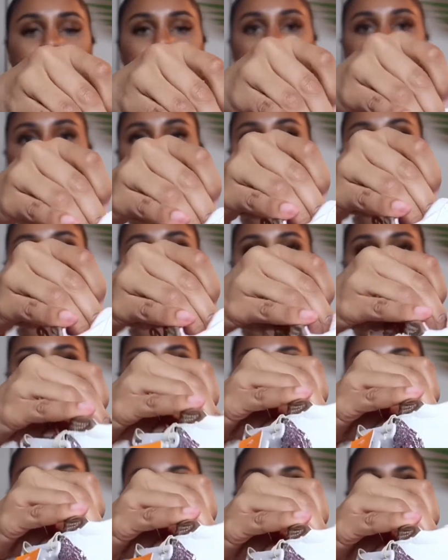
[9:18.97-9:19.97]
with a little
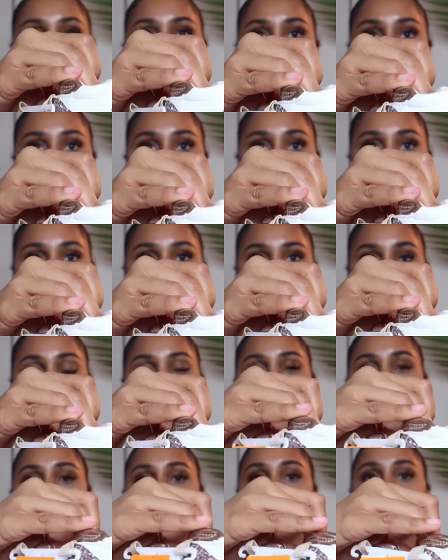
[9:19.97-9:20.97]
sequin heart on the
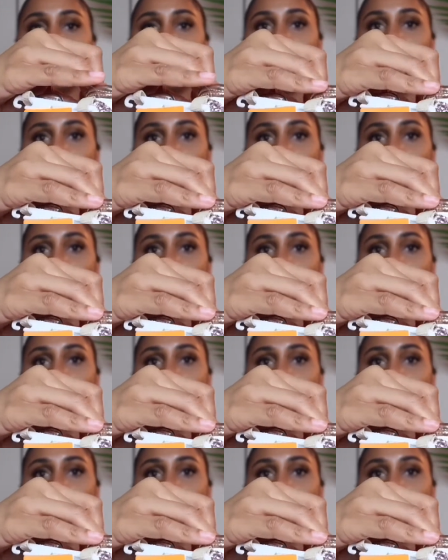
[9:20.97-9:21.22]
side.